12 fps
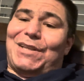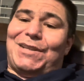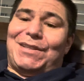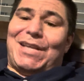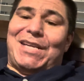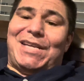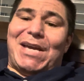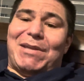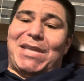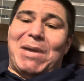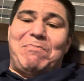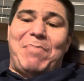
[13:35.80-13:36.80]

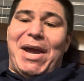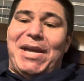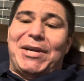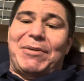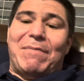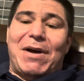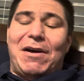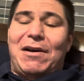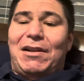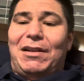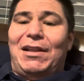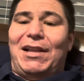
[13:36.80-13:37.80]
They pay him
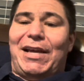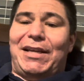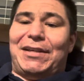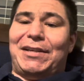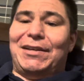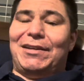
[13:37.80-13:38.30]
like